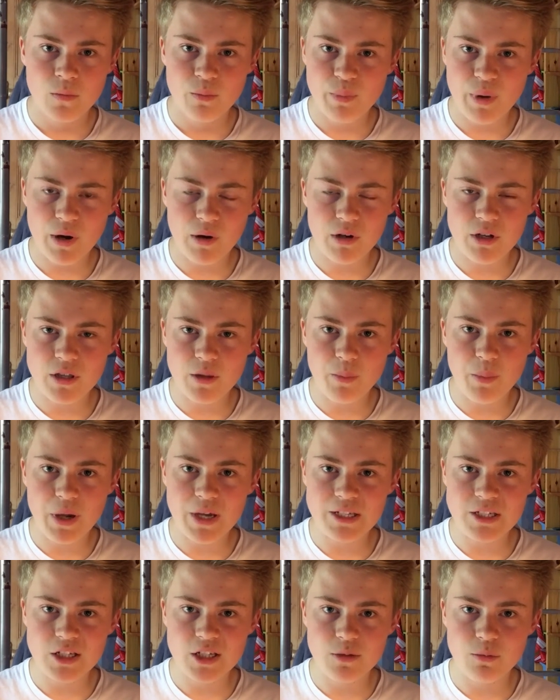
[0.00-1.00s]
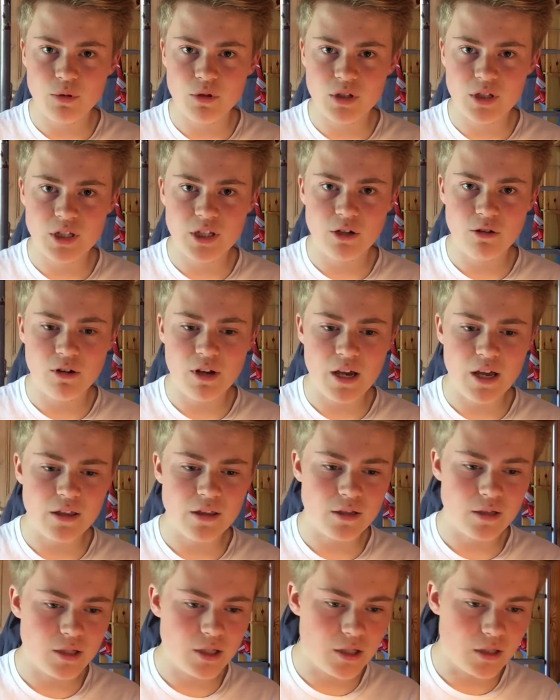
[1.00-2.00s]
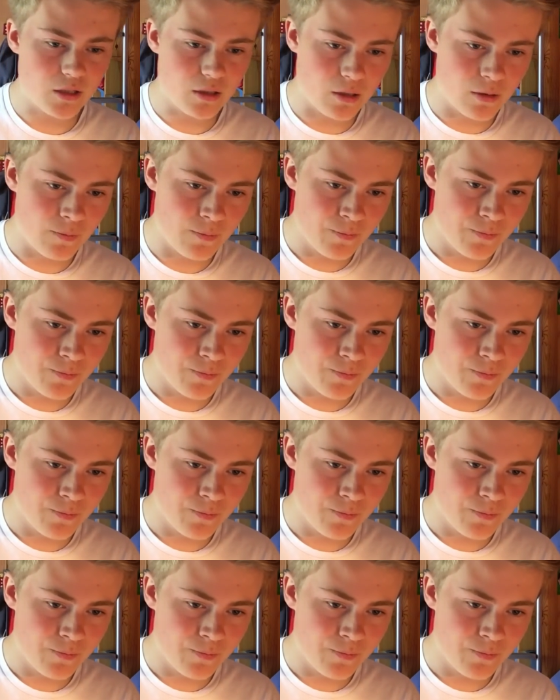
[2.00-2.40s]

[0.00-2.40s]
apparently the best keeper in Serie A this season.